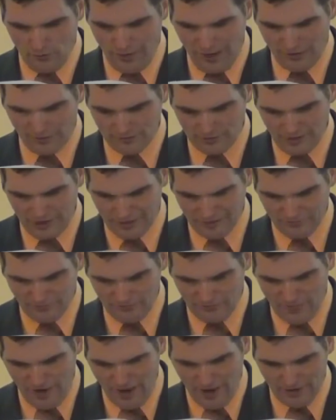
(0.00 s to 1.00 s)
out like
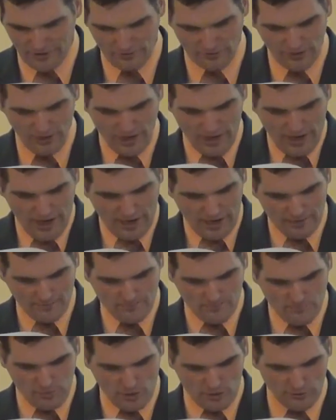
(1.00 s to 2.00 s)
fire
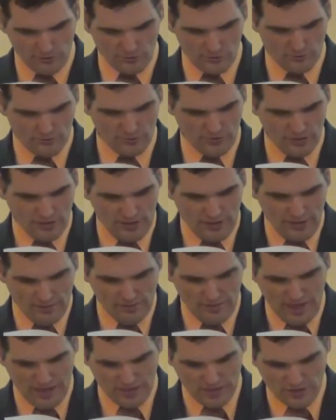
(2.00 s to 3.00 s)
and burn,
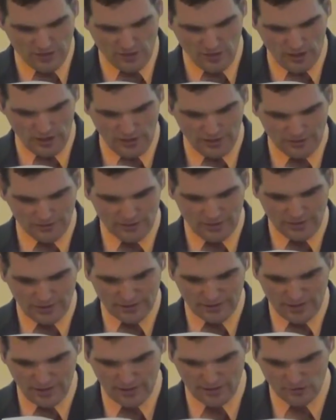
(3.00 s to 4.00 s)
that none
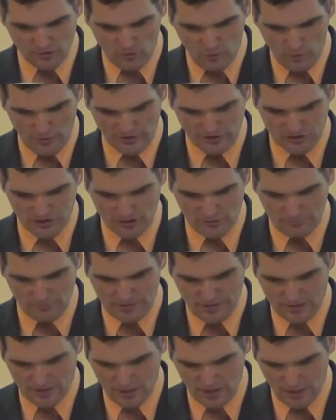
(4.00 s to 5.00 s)
can quench it
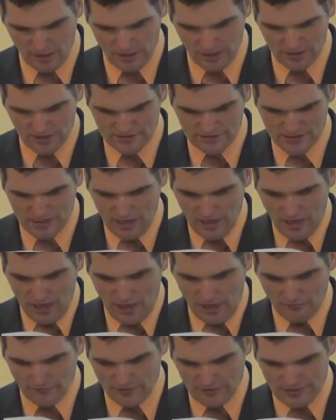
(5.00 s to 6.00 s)
because
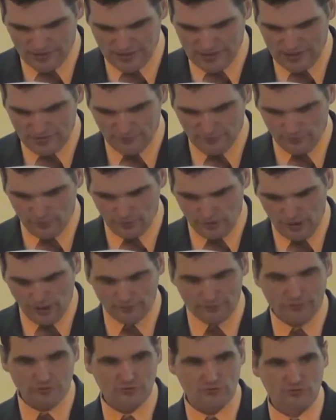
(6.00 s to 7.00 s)
of the evil
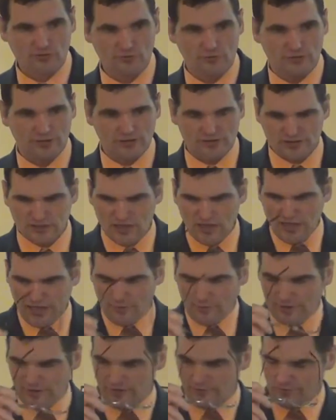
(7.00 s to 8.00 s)
of your doings.
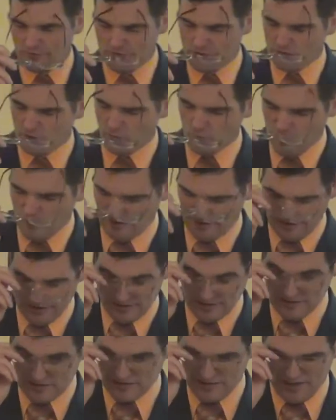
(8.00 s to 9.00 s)
And whenever you're willing
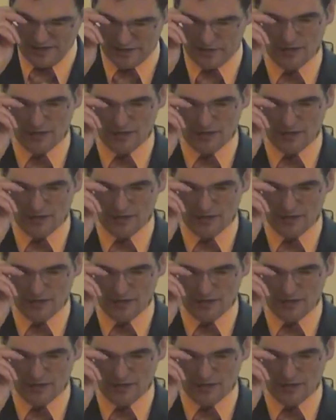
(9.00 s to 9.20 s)
to stand